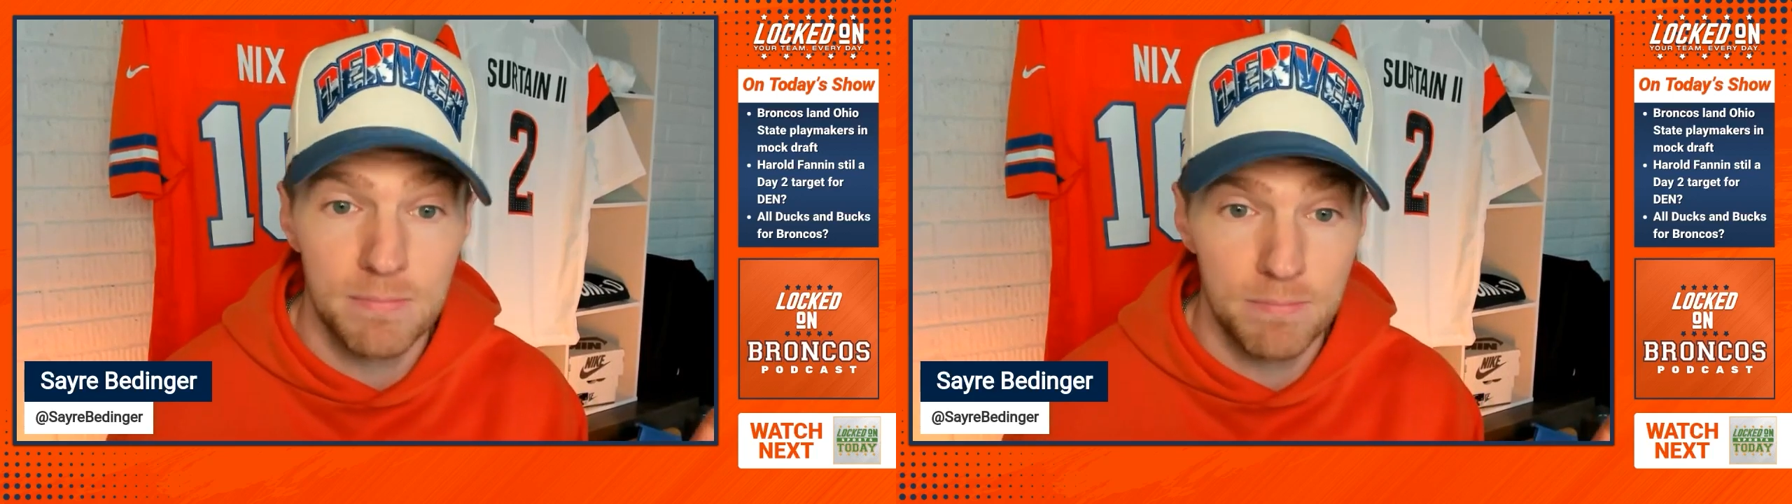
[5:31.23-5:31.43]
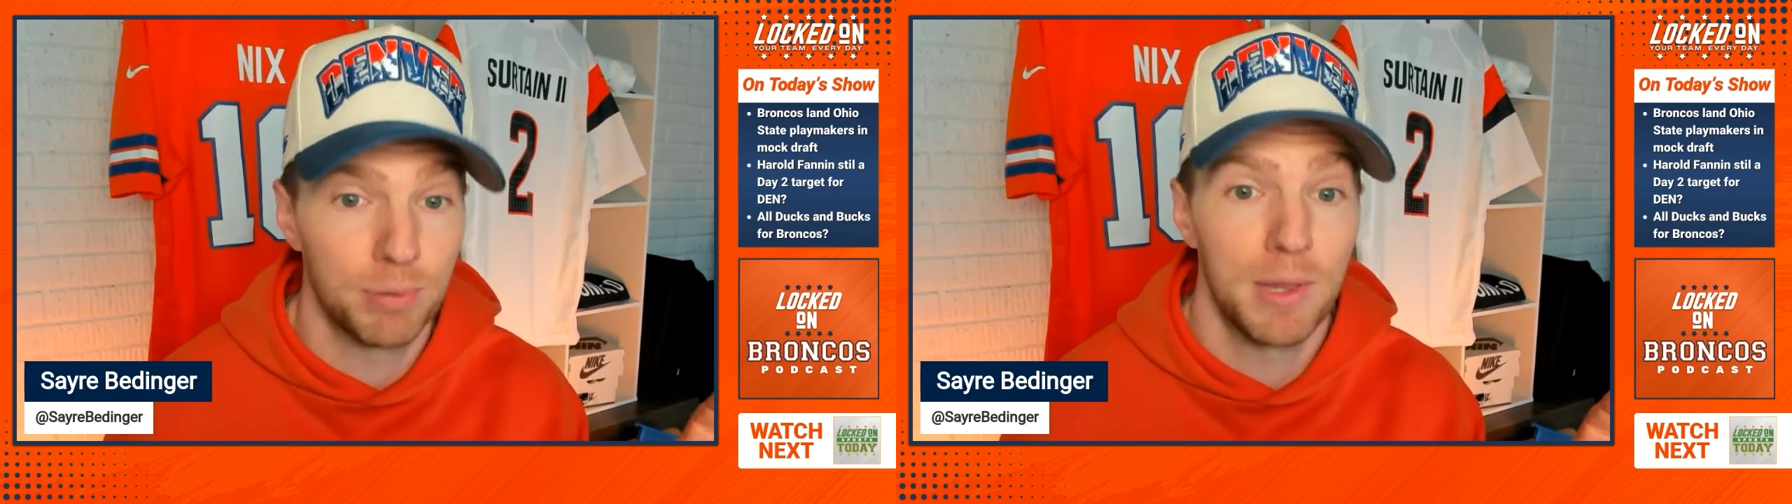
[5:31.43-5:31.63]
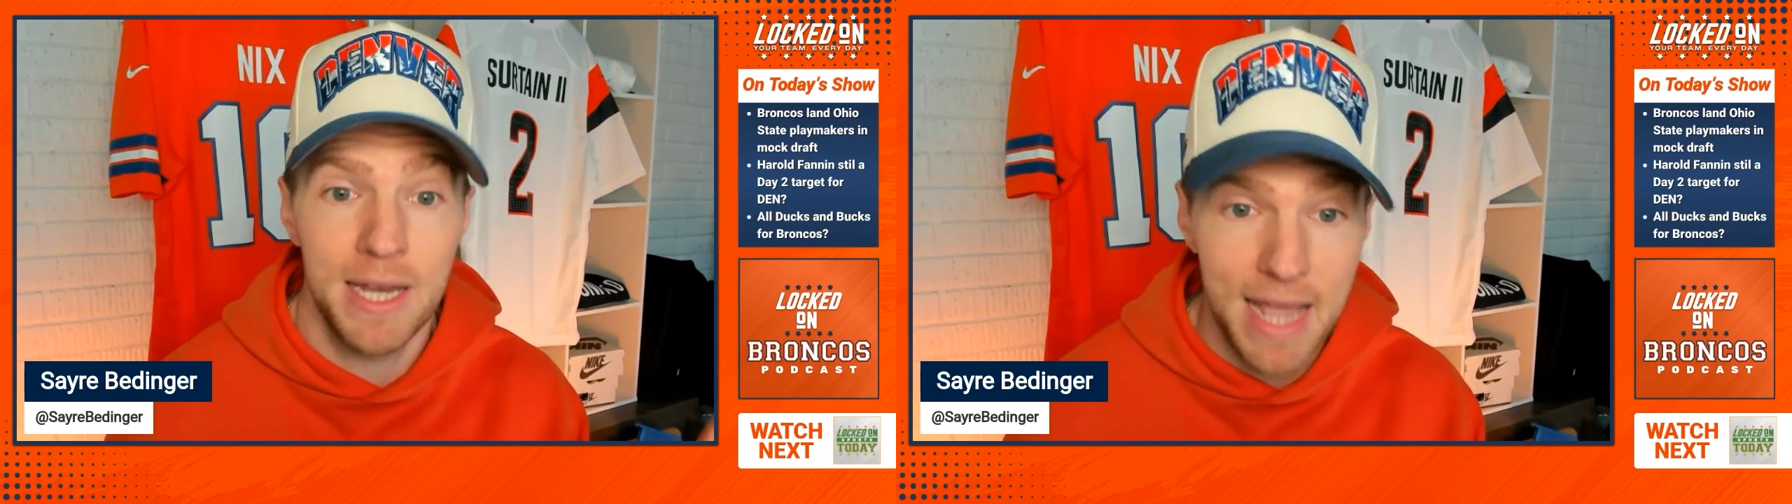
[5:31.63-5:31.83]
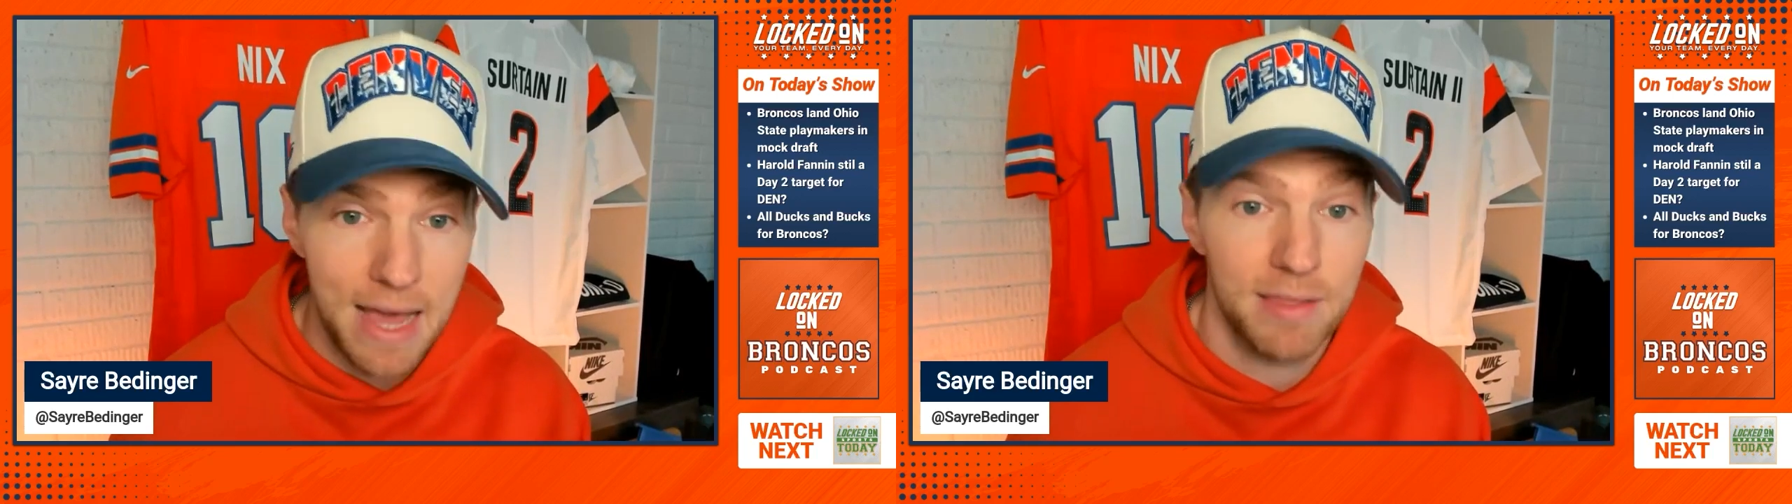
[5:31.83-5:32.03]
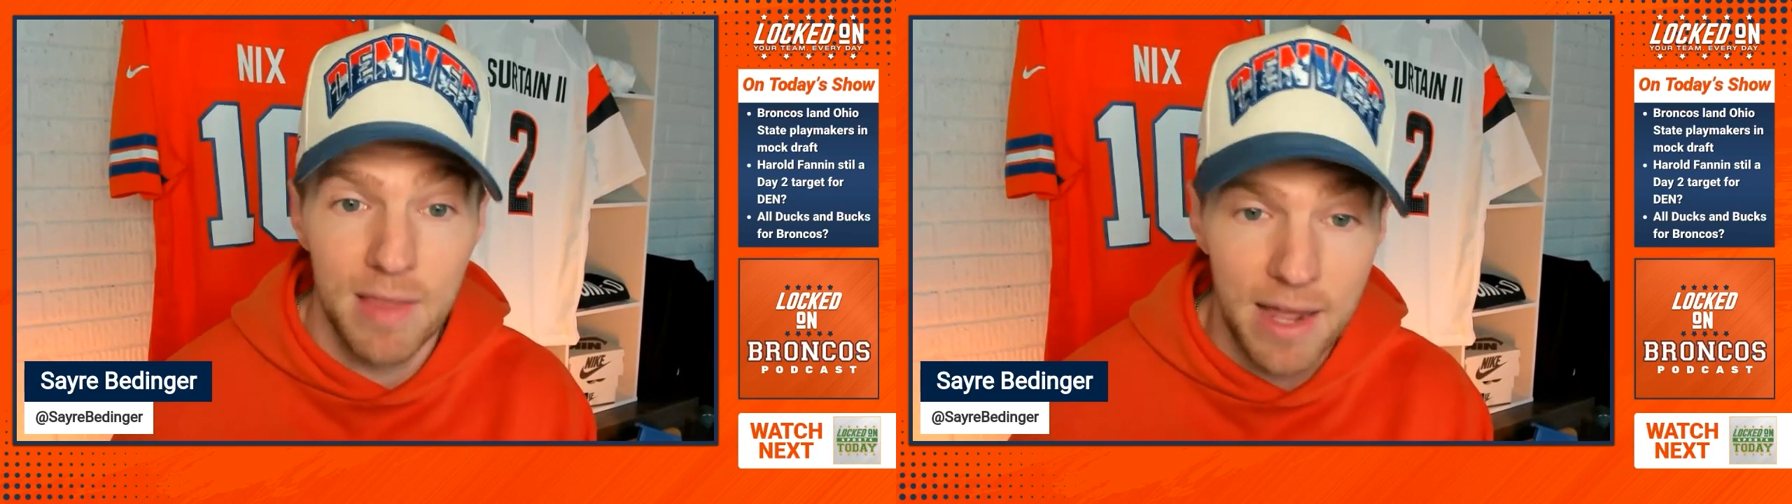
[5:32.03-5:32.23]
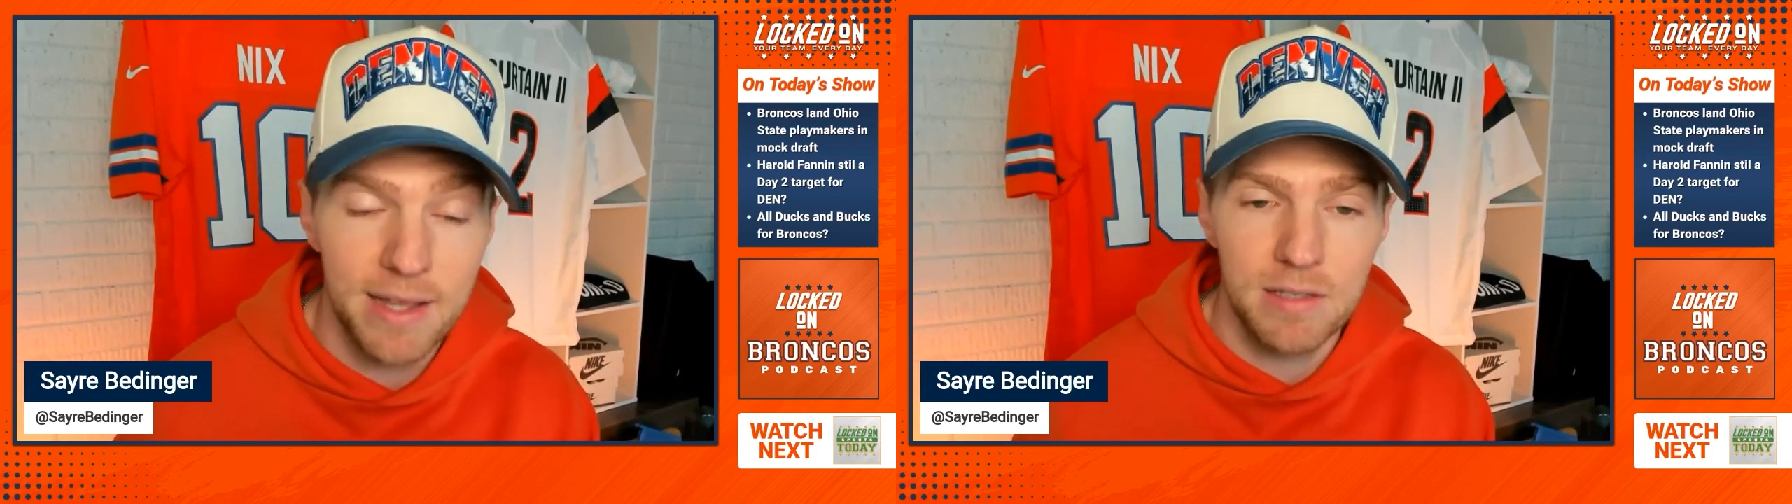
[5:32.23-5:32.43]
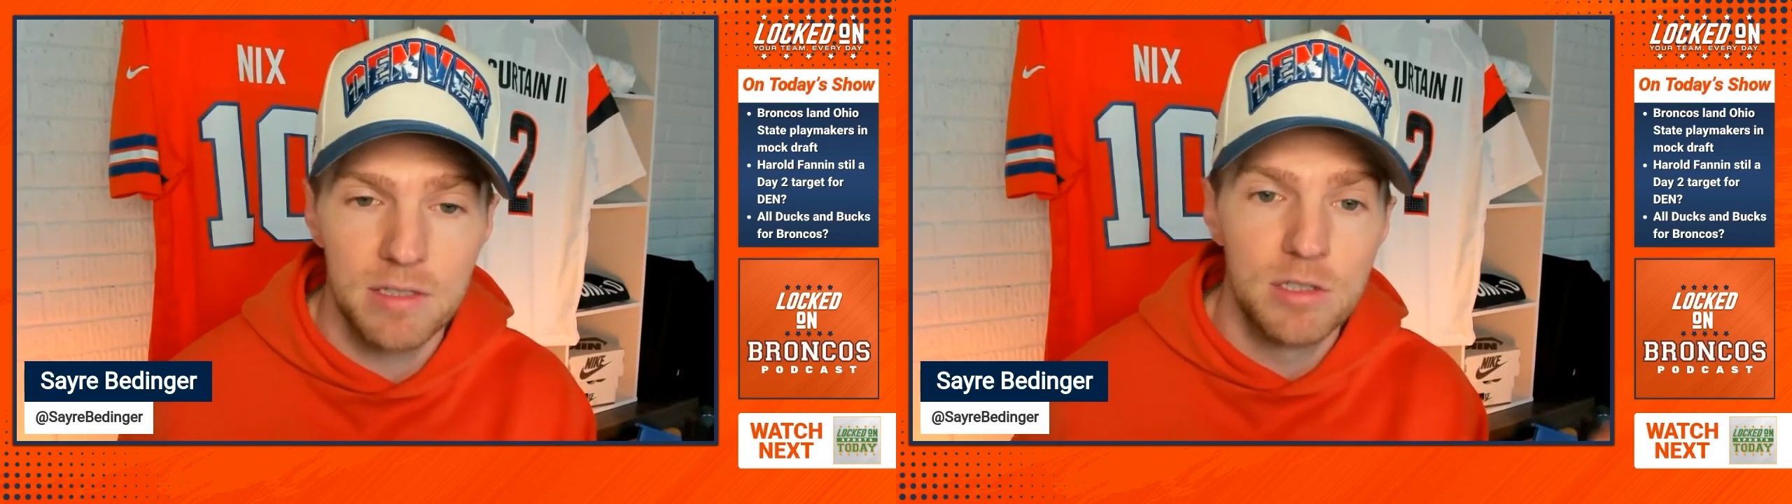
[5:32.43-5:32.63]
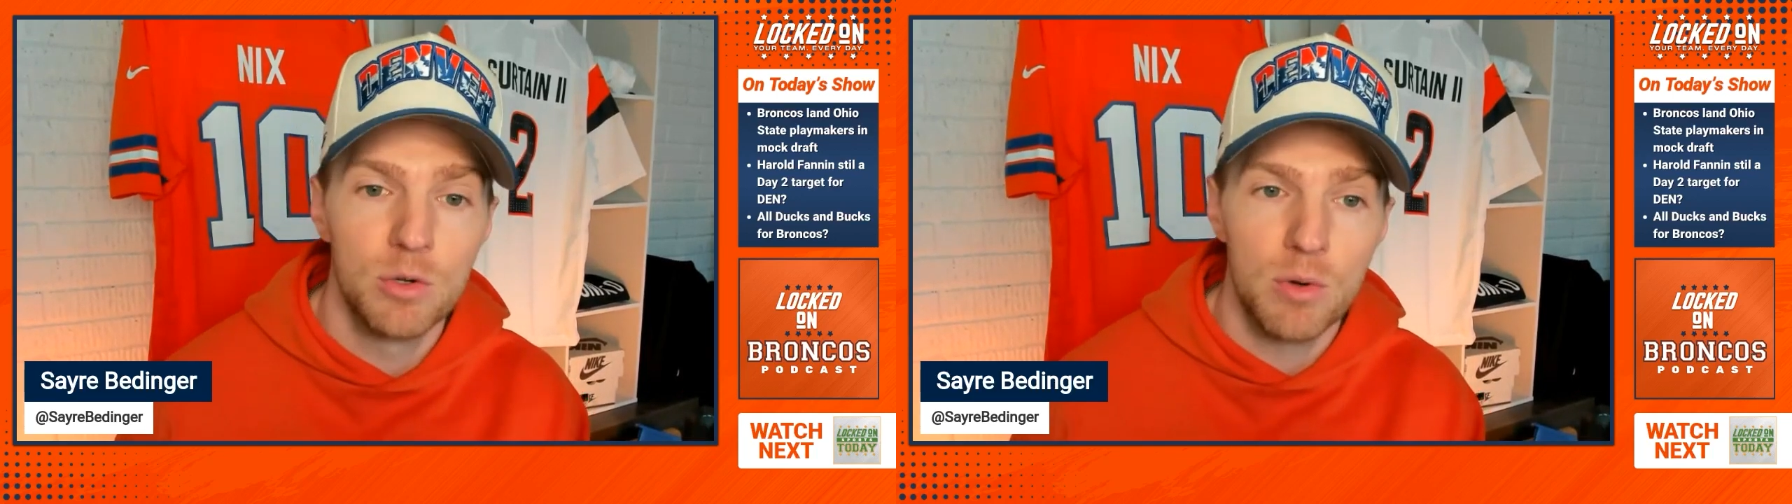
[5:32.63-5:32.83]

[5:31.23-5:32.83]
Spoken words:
plenty athletic to do